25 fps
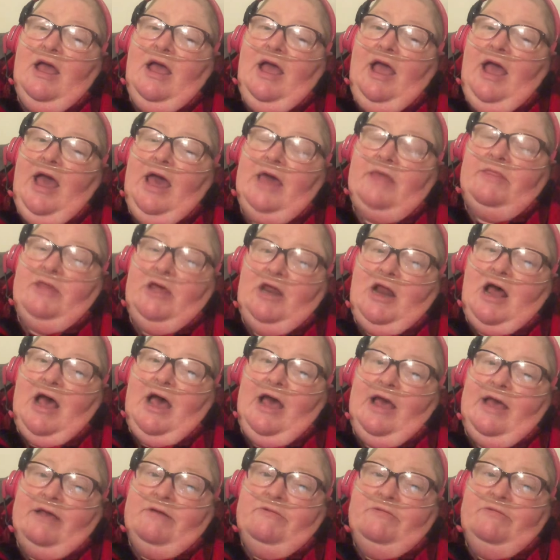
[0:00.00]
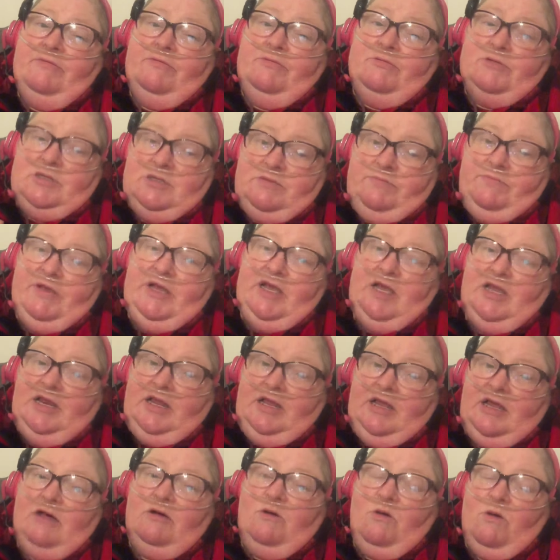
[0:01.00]
And that I was
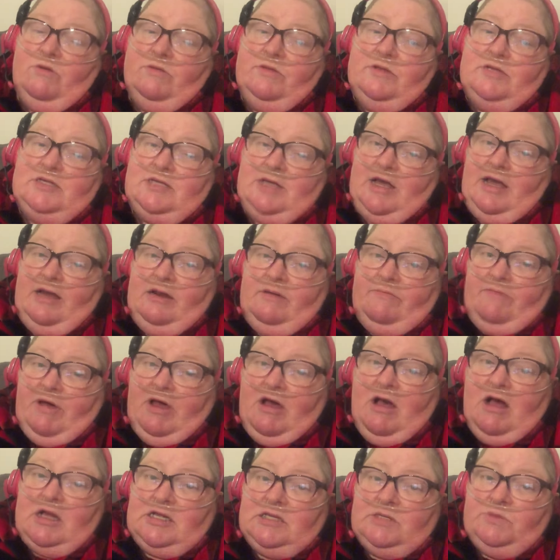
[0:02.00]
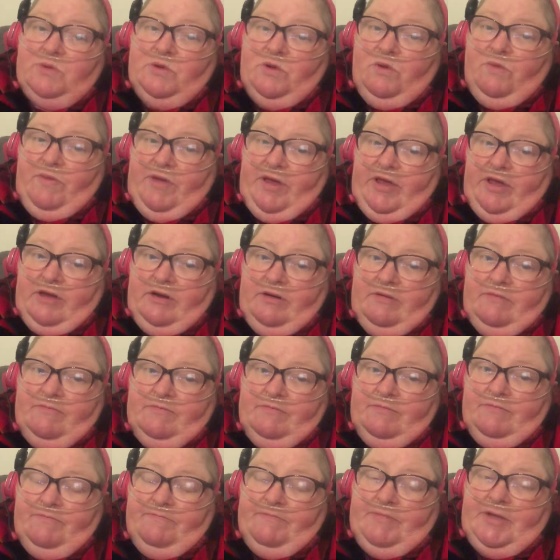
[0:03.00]
beating on the side of my hospital bed
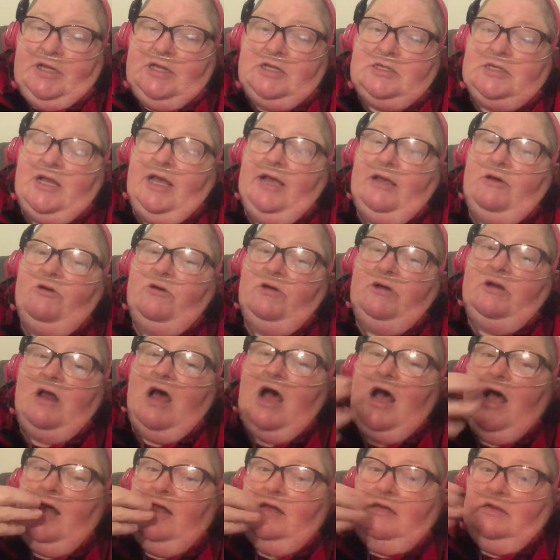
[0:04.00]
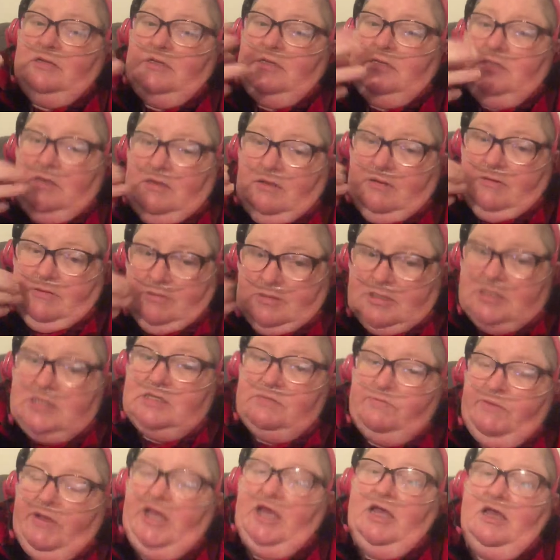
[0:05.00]
because I could not
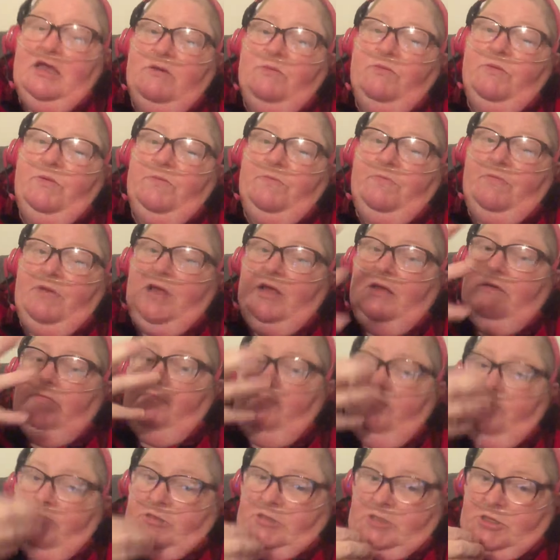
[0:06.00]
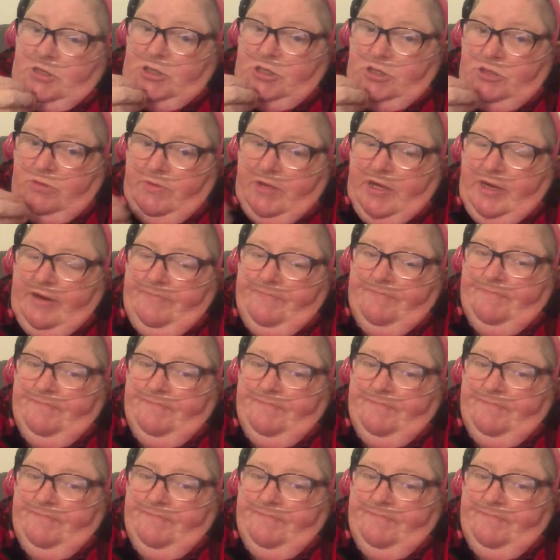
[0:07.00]
speak, put the tube in.